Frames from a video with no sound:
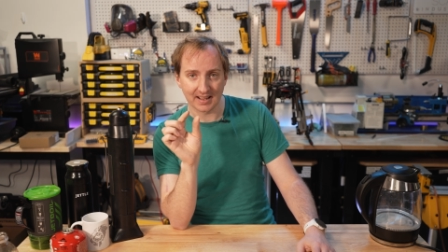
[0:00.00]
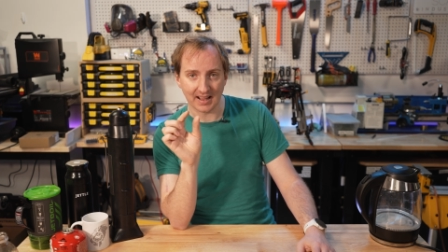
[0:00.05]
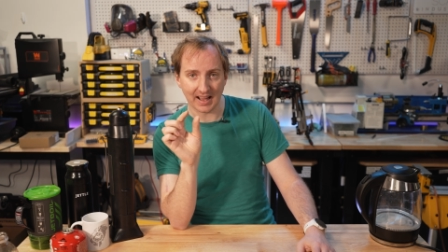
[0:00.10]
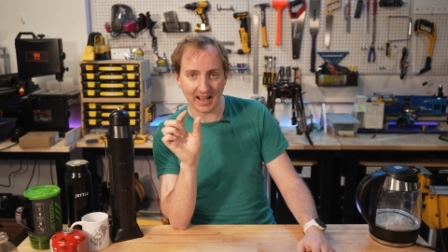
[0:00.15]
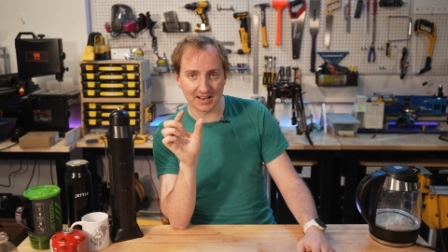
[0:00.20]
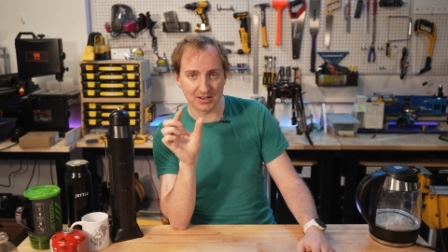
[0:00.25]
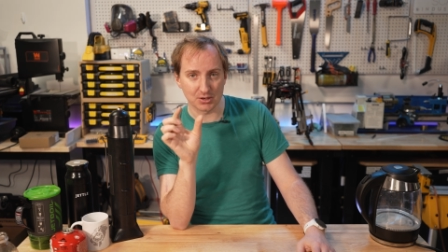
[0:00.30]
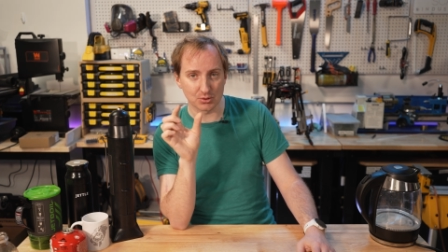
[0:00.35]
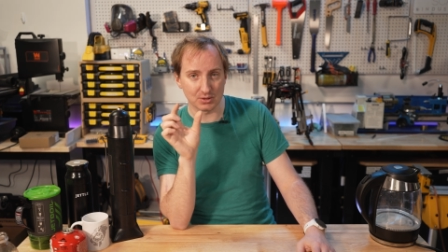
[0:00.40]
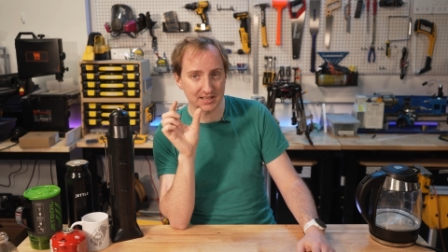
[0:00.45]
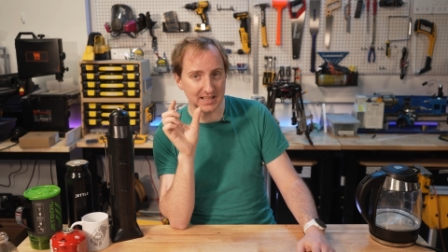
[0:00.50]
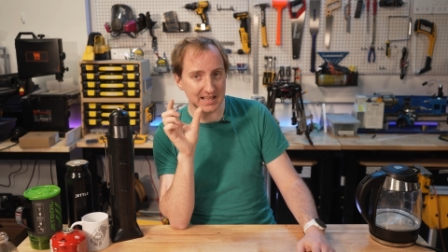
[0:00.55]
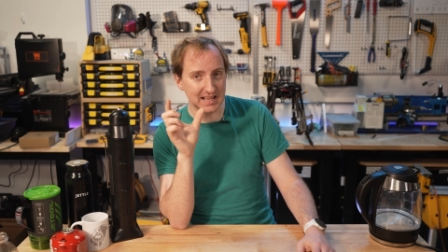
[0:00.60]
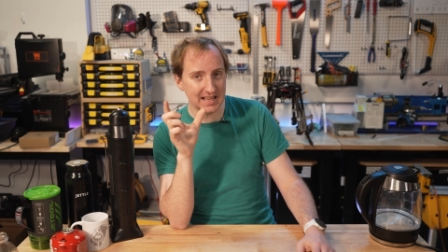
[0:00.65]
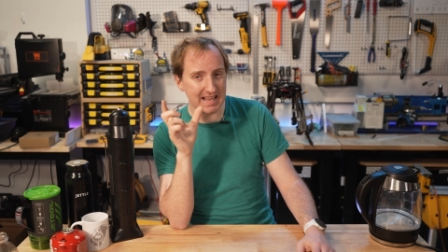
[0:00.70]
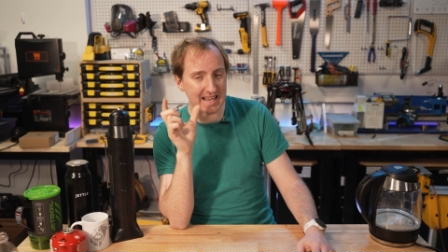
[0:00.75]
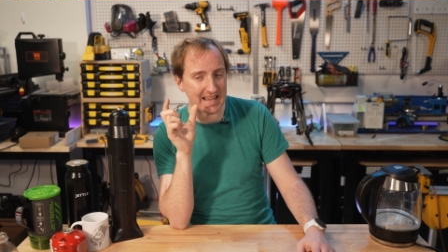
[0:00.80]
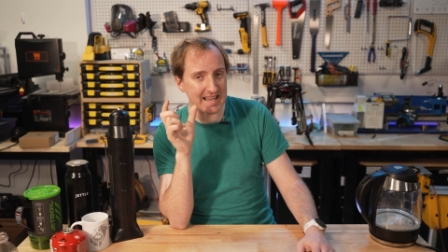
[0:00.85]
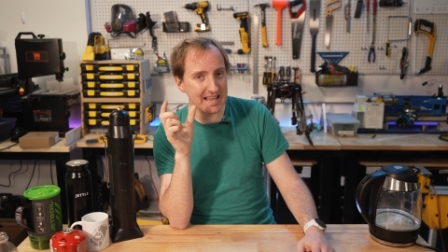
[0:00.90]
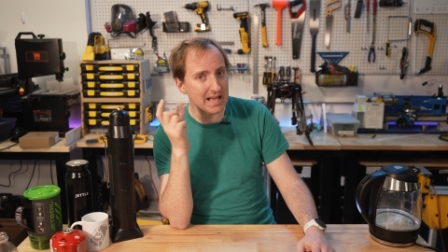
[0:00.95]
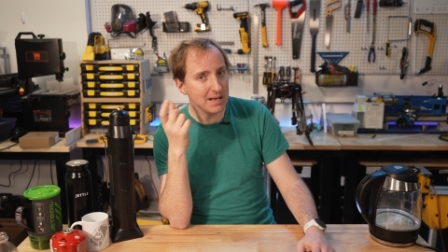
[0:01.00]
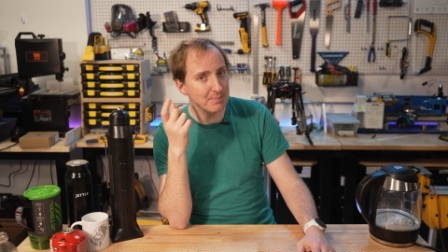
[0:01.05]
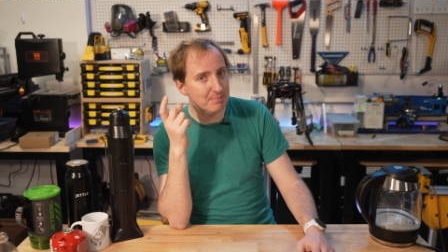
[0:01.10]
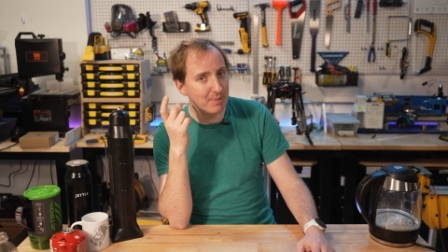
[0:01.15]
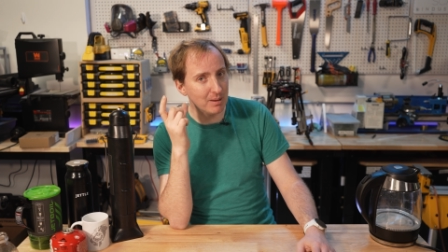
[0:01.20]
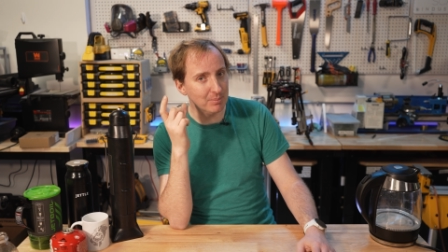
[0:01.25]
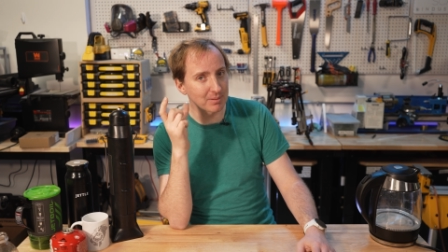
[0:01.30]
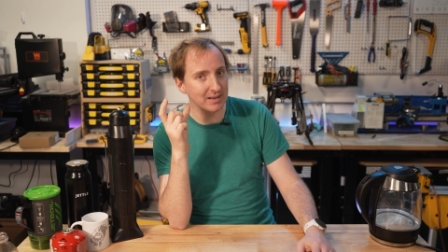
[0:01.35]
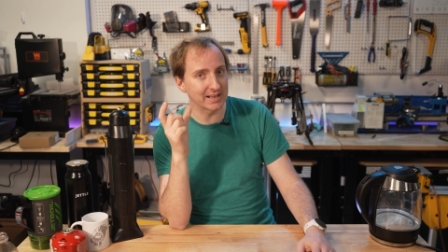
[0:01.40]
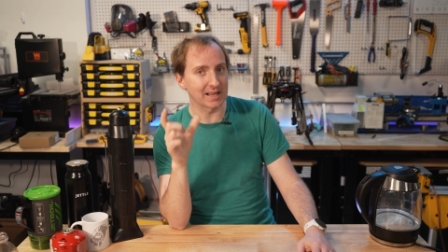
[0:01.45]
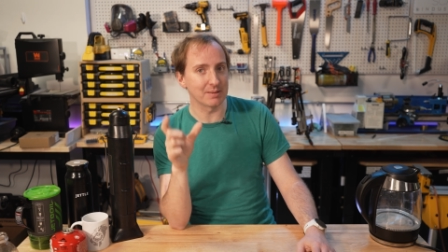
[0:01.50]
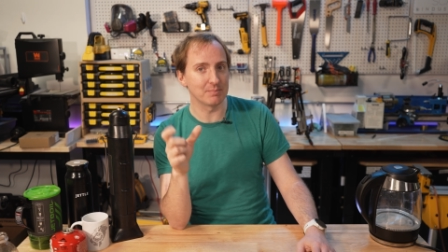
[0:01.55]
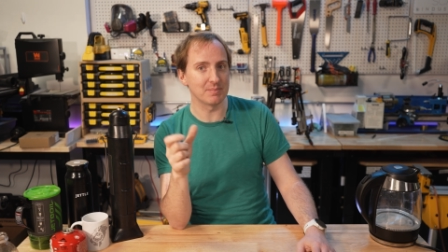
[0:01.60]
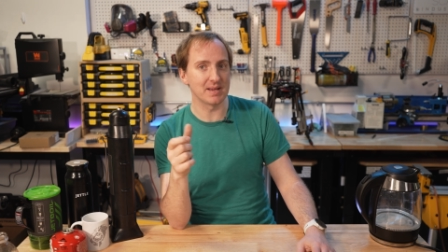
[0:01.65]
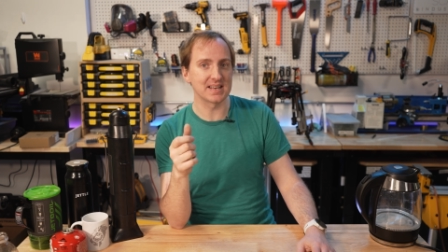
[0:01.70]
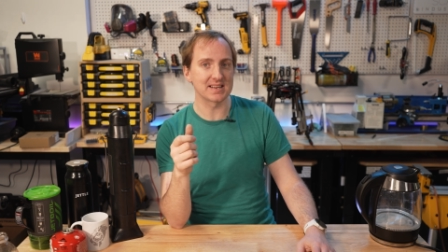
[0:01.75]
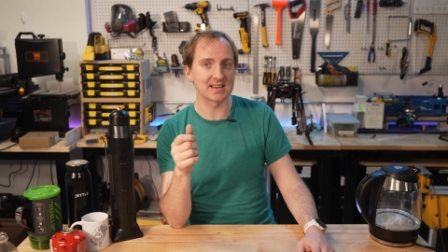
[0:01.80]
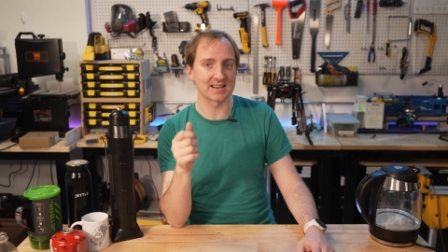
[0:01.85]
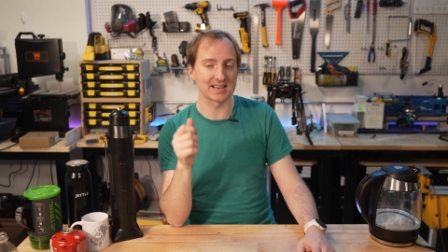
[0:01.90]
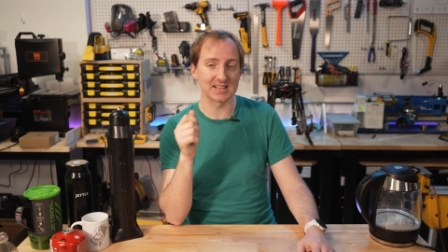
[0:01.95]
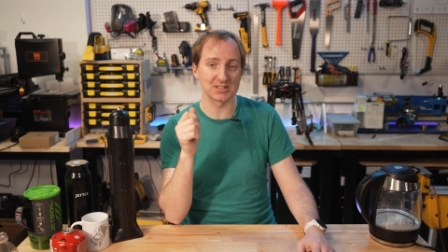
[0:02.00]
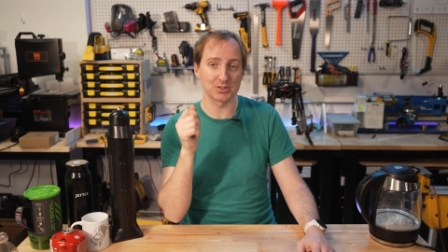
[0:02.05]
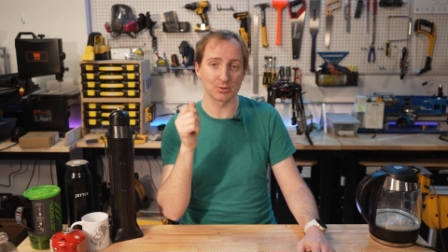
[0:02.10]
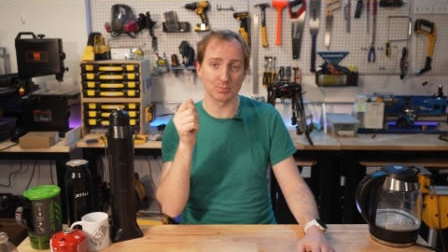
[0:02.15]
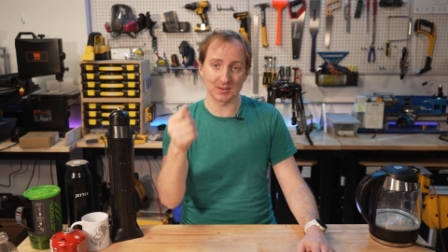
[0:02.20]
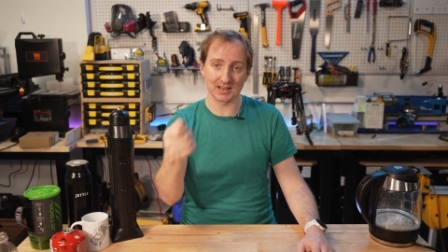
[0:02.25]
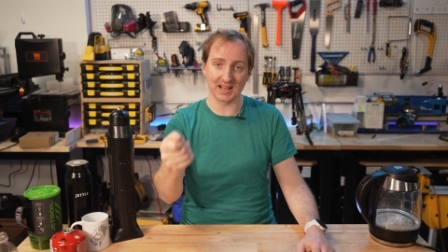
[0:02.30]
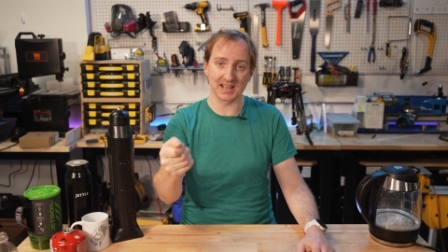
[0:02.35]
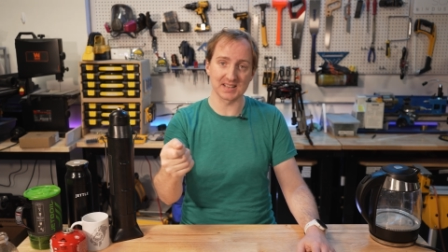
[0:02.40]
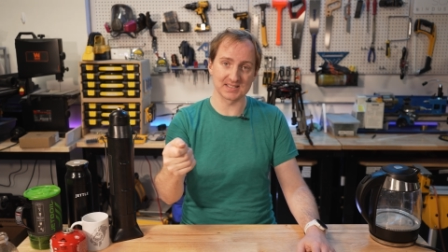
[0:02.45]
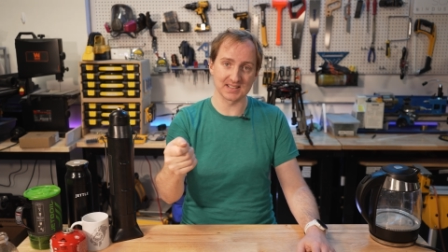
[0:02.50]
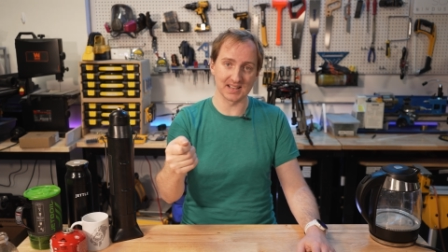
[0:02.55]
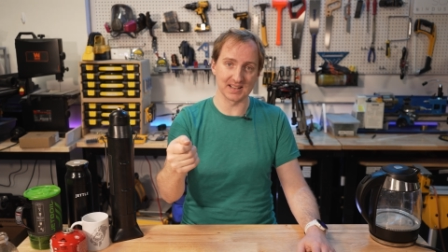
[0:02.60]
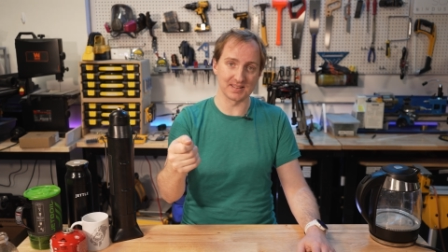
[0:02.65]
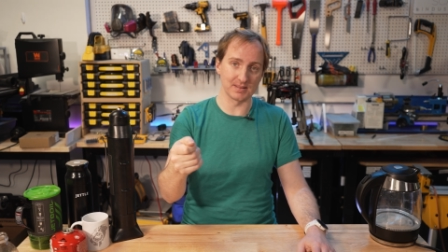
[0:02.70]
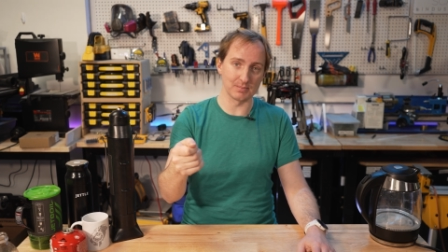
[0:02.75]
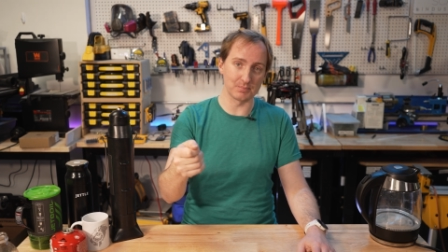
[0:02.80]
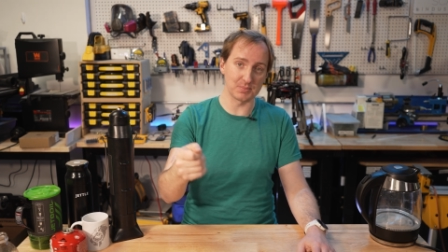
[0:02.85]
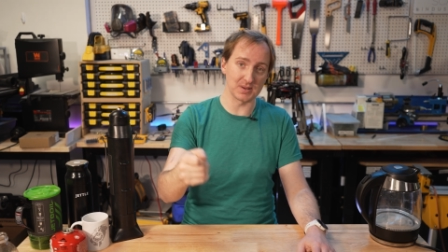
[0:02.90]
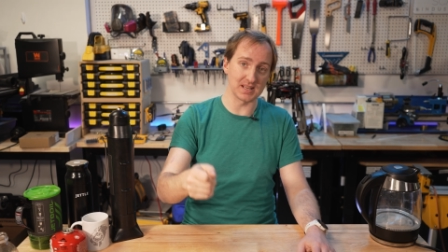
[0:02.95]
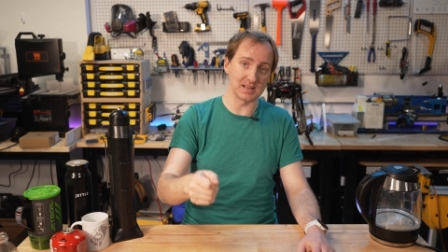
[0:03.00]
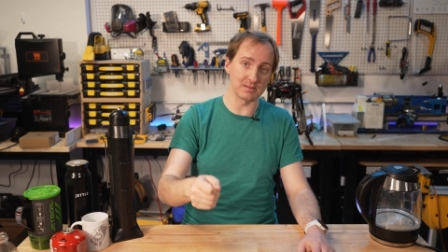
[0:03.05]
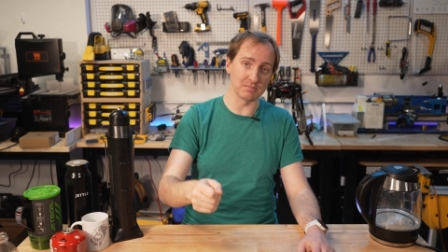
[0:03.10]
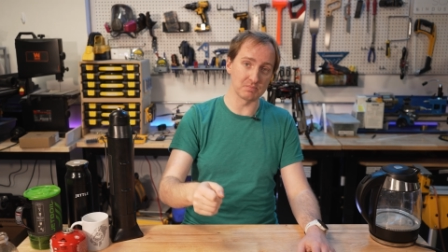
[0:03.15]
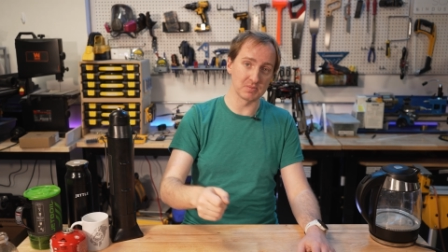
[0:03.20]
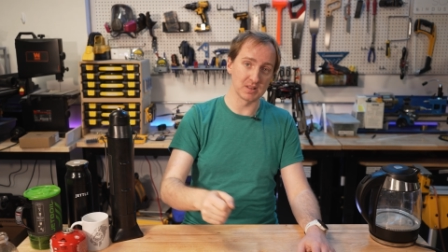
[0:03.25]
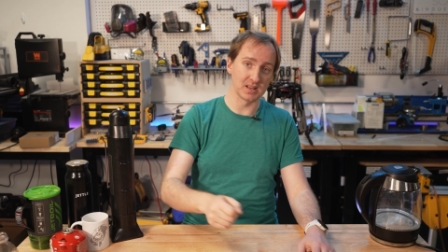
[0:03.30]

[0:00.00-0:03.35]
and you could hear bubbling immediately as you placed it in the beam.